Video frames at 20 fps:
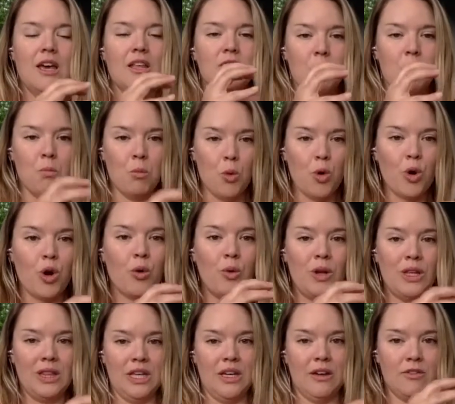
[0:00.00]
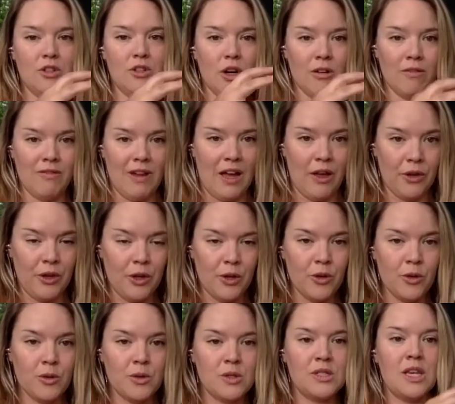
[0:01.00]
the more we lived our
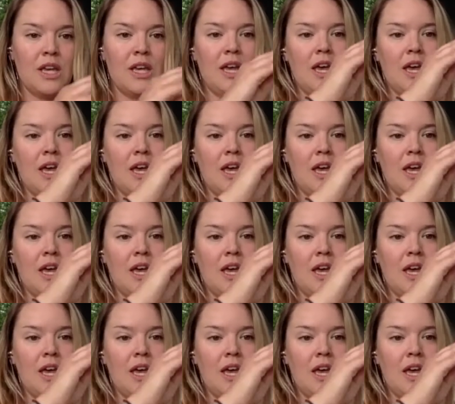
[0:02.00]
values,